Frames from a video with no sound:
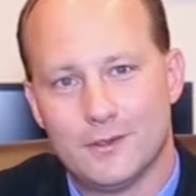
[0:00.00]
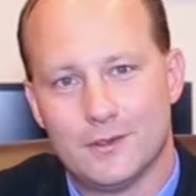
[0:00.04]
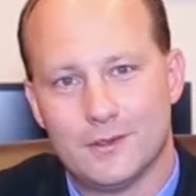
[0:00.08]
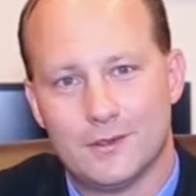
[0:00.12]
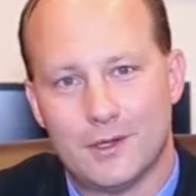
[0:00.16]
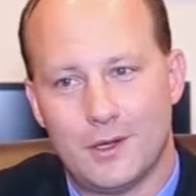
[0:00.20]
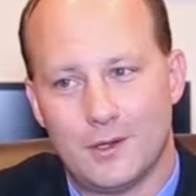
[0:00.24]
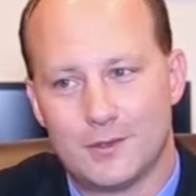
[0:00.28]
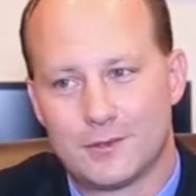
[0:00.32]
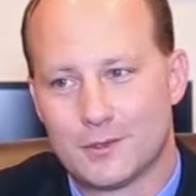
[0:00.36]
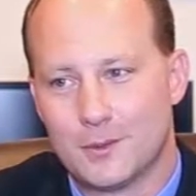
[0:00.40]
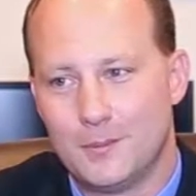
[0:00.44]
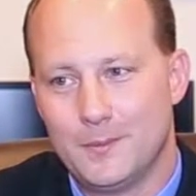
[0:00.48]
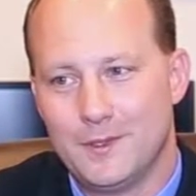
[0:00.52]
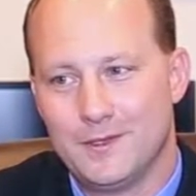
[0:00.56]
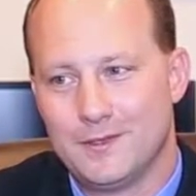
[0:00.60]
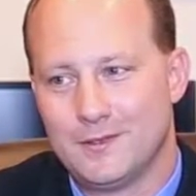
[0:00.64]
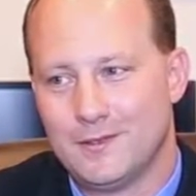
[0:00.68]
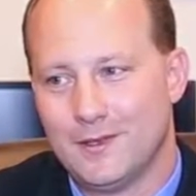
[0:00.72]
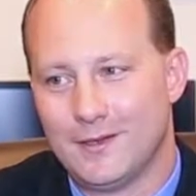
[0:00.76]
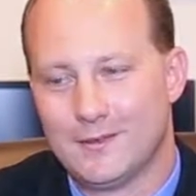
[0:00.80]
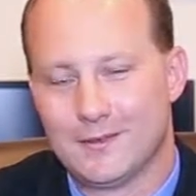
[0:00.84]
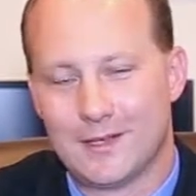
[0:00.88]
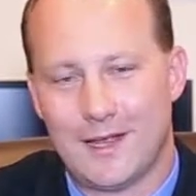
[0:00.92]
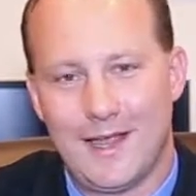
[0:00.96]
Uh, some of these
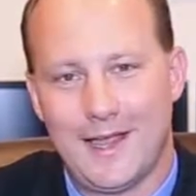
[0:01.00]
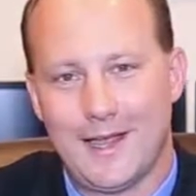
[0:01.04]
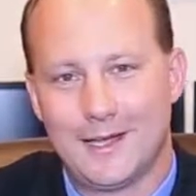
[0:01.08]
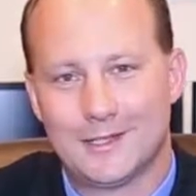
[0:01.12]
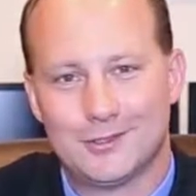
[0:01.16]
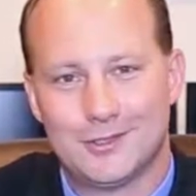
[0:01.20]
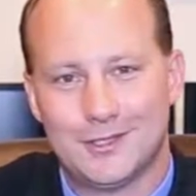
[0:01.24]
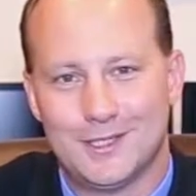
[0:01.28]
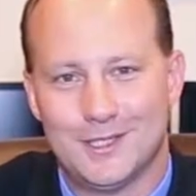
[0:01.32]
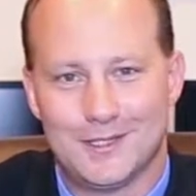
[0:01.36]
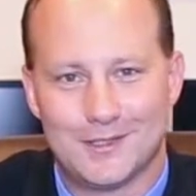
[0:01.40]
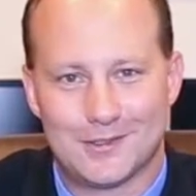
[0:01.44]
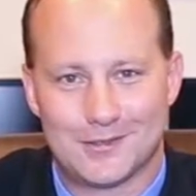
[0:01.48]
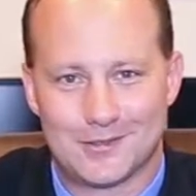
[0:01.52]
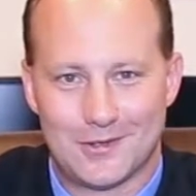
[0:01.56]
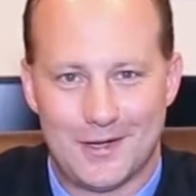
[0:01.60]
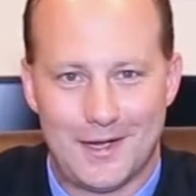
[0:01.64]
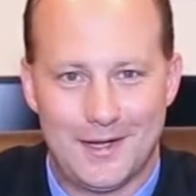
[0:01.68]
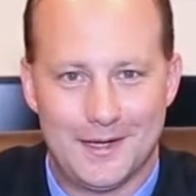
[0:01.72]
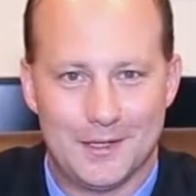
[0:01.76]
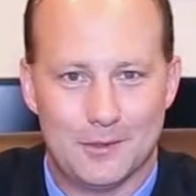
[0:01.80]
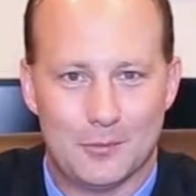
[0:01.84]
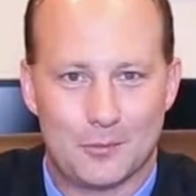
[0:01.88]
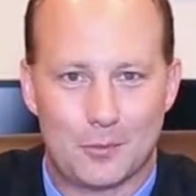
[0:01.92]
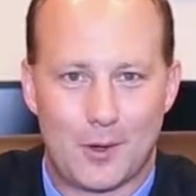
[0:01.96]
things I actually get
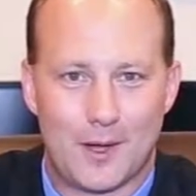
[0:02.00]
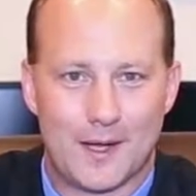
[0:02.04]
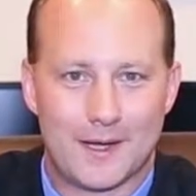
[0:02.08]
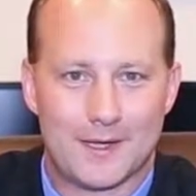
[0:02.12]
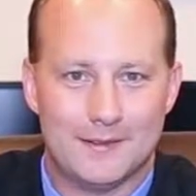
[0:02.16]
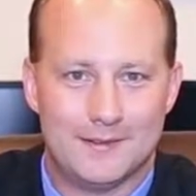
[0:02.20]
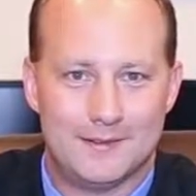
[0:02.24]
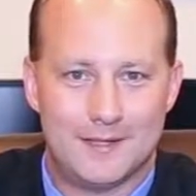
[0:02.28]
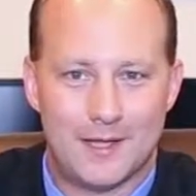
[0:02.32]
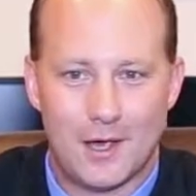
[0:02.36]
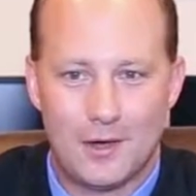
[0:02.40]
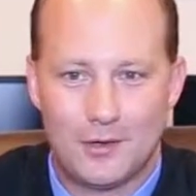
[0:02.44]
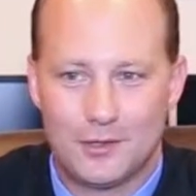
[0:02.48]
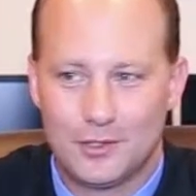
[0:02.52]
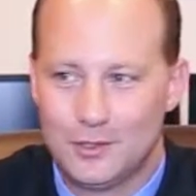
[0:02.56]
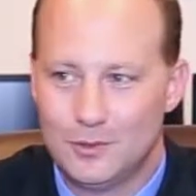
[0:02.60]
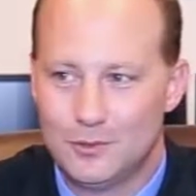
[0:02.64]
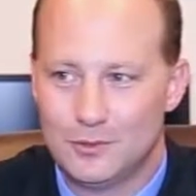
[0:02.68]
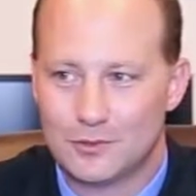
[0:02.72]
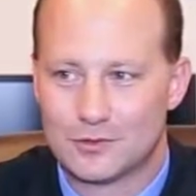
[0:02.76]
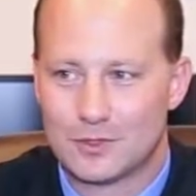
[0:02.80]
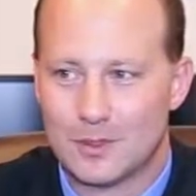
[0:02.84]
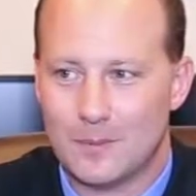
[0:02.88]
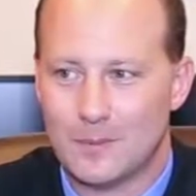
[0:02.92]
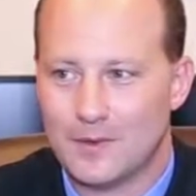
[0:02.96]
excited where I can tell
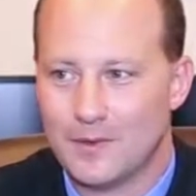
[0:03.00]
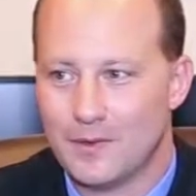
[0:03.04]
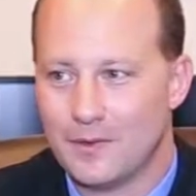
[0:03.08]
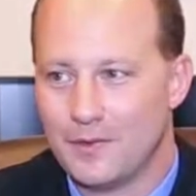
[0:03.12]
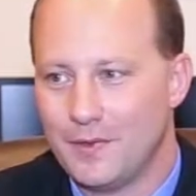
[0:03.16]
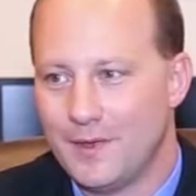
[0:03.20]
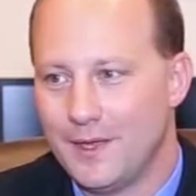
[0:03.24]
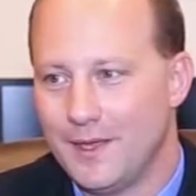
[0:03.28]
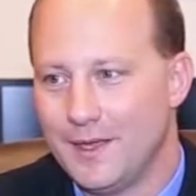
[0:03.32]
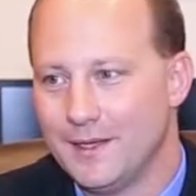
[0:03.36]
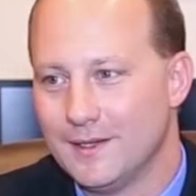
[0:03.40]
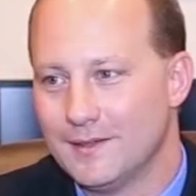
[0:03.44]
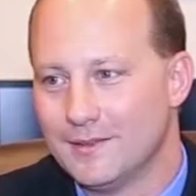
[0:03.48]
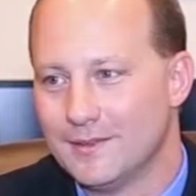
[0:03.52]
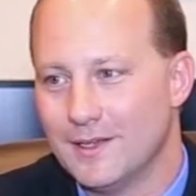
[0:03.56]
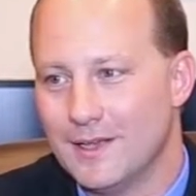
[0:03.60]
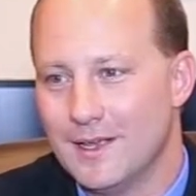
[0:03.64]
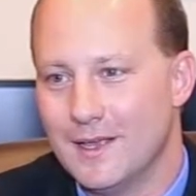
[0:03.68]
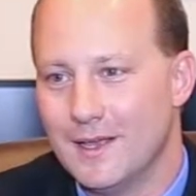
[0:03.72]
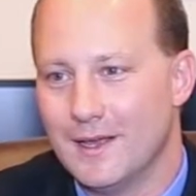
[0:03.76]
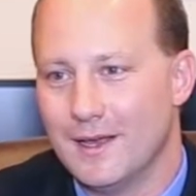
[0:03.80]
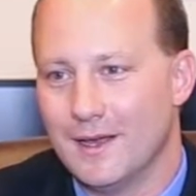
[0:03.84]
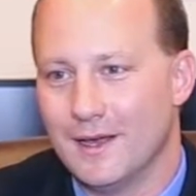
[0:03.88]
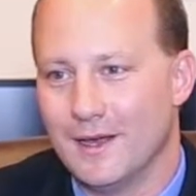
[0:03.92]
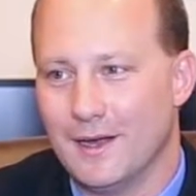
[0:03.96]
you some of the things
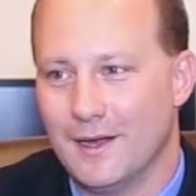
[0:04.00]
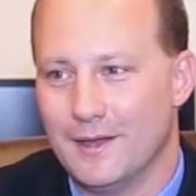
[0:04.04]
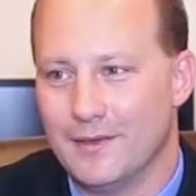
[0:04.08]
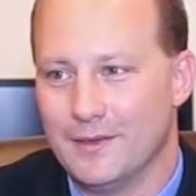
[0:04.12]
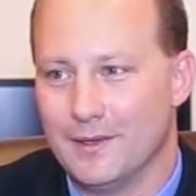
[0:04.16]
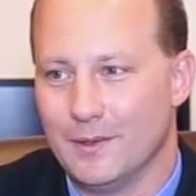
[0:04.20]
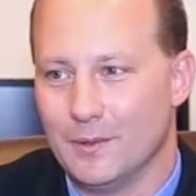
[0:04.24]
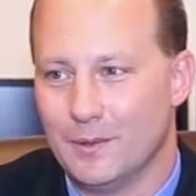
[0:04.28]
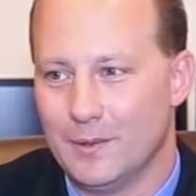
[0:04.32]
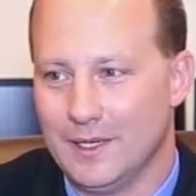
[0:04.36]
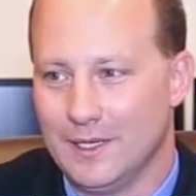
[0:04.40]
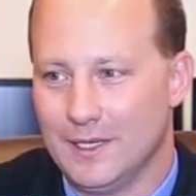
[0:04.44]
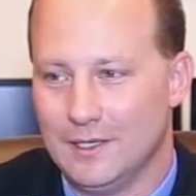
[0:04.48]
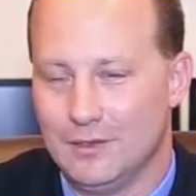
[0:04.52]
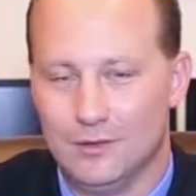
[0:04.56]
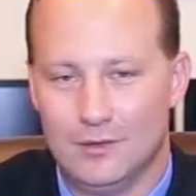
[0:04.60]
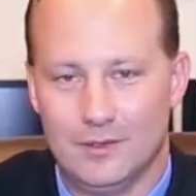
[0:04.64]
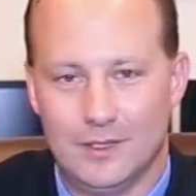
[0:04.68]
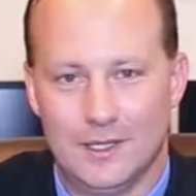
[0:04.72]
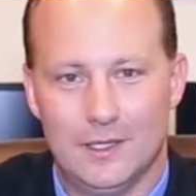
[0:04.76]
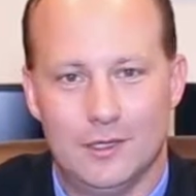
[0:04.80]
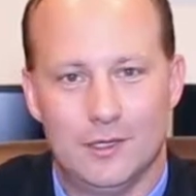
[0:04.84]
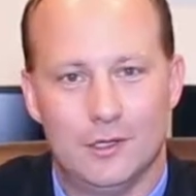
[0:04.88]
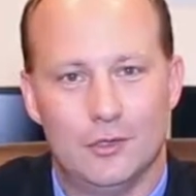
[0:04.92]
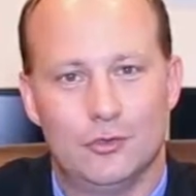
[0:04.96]
uh, that in,
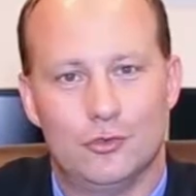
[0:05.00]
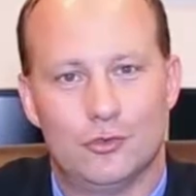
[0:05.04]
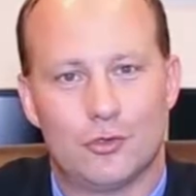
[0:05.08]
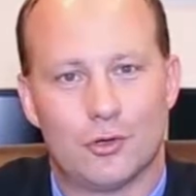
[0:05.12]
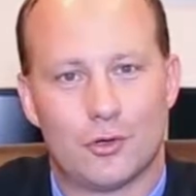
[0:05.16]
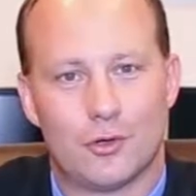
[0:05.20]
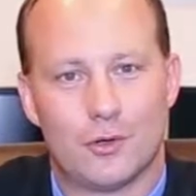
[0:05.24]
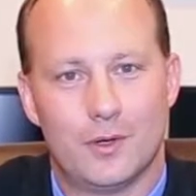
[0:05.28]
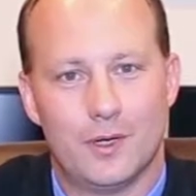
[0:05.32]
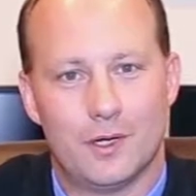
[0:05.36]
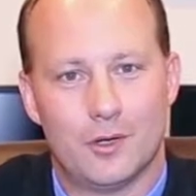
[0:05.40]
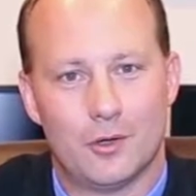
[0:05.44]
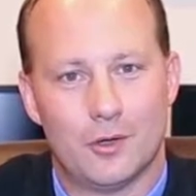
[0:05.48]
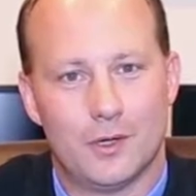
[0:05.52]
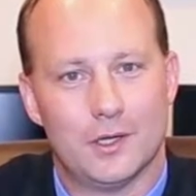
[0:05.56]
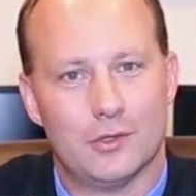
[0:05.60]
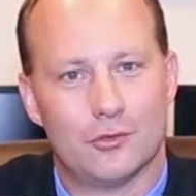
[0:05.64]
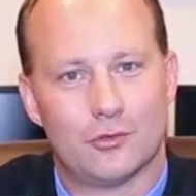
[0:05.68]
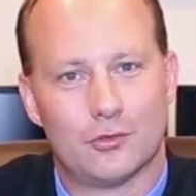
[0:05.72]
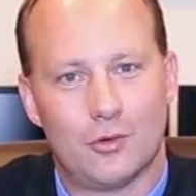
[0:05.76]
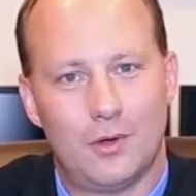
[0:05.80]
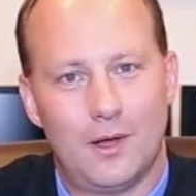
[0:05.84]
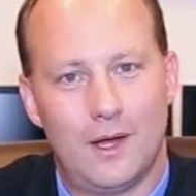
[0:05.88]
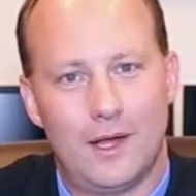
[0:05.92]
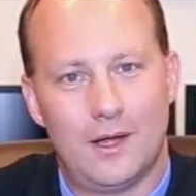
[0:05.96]
in a jury or in a
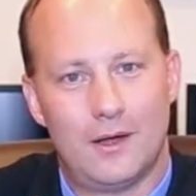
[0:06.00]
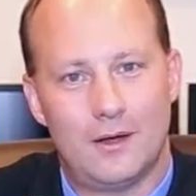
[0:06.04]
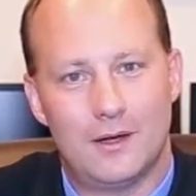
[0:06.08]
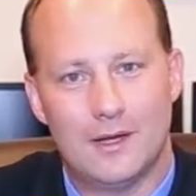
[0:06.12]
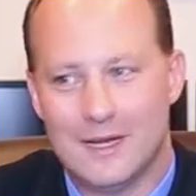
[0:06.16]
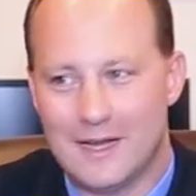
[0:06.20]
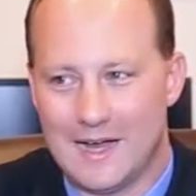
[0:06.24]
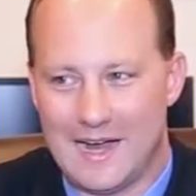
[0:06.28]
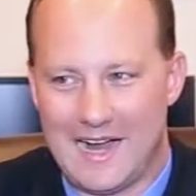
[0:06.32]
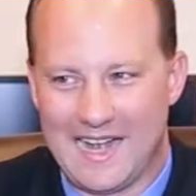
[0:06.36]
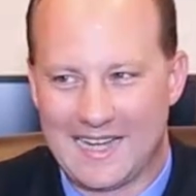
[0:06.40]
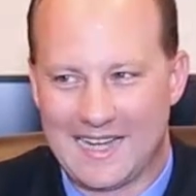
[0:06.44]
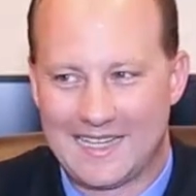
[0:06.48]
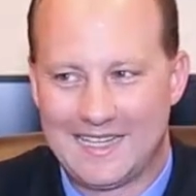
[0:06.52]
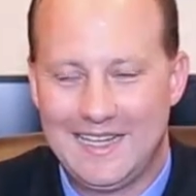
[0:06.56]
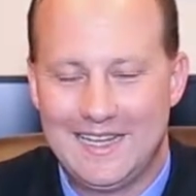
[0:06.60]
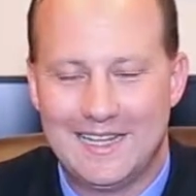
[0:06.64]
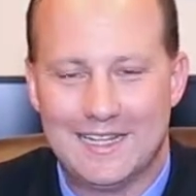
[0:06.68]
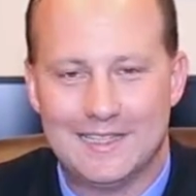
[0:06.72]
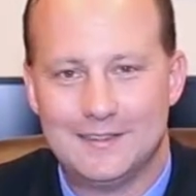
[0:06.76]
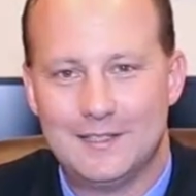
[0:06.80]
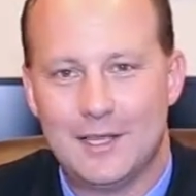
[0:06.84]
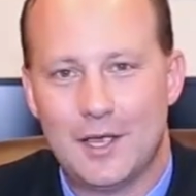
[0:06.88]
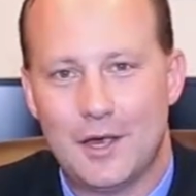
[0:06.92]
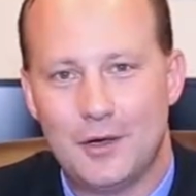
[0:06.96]
trial I
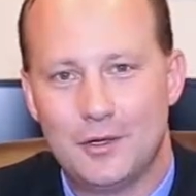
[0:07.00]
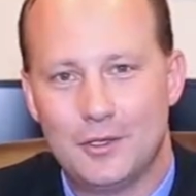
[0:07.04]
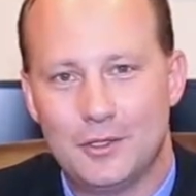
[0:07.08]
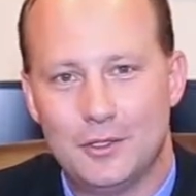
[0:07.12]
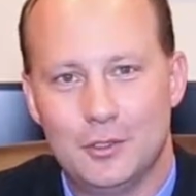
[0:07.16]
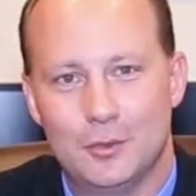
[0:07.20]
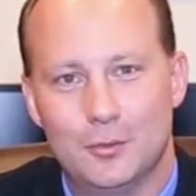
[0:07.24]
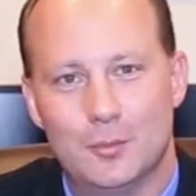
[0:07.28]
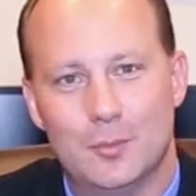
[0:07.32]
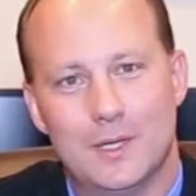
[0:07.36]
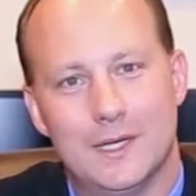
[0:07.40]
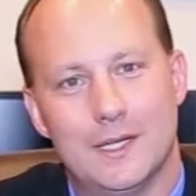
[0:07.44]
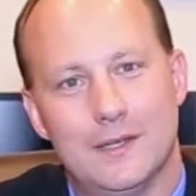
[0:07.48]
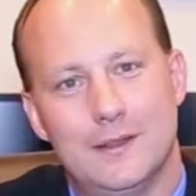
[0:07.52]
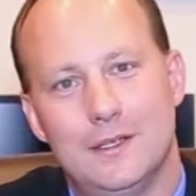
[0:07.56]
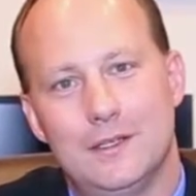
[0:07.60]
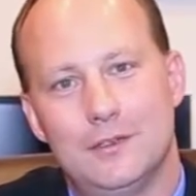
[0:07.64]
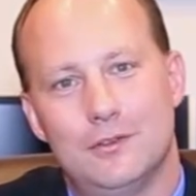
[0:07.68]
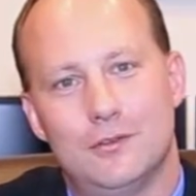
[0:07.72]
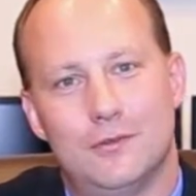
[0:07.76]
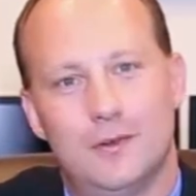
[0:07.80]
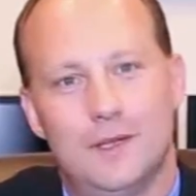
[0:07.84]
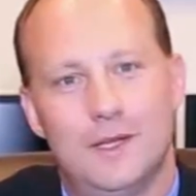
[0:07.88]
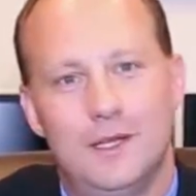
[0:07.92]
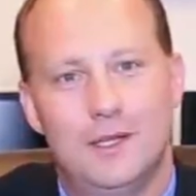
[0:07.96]
can't tell you, but in
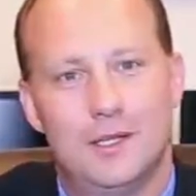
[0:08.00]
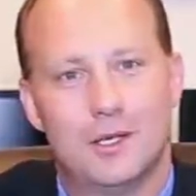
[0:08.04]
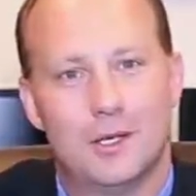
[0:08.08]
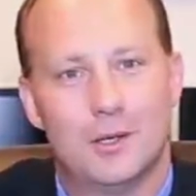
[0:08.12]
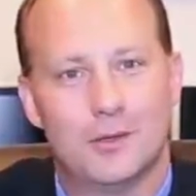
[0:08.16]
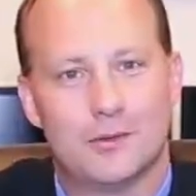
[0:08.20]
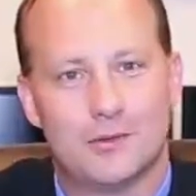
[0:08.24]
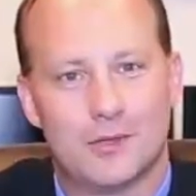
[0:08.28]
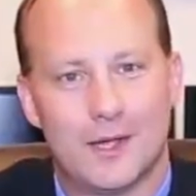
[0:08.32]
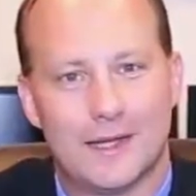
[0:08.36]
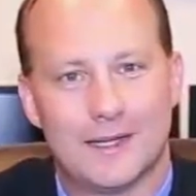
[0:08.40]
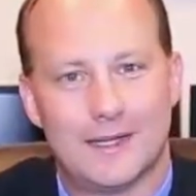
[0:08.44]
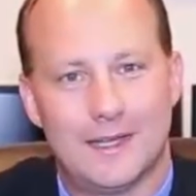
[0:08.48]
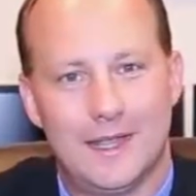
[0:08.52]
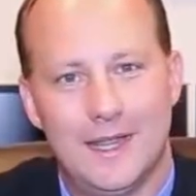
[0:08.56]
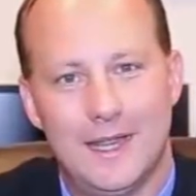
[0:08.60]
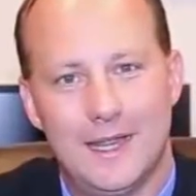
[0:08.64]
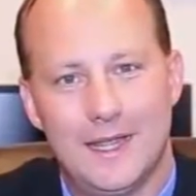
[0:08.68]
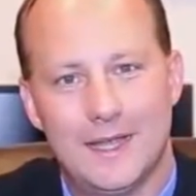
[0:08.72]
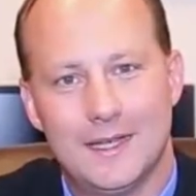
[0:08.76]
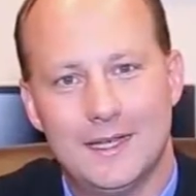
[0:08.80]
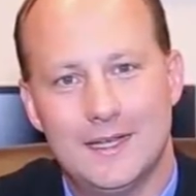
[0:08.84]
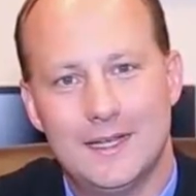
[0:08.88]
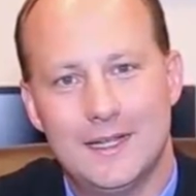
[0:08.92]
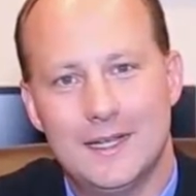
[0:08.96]
these videos I
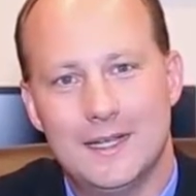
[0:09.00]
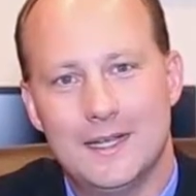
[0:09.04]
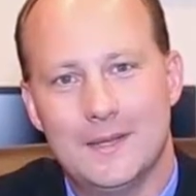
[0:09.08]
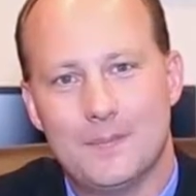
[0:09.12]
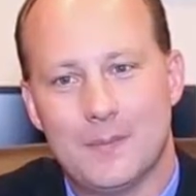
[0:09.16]
can.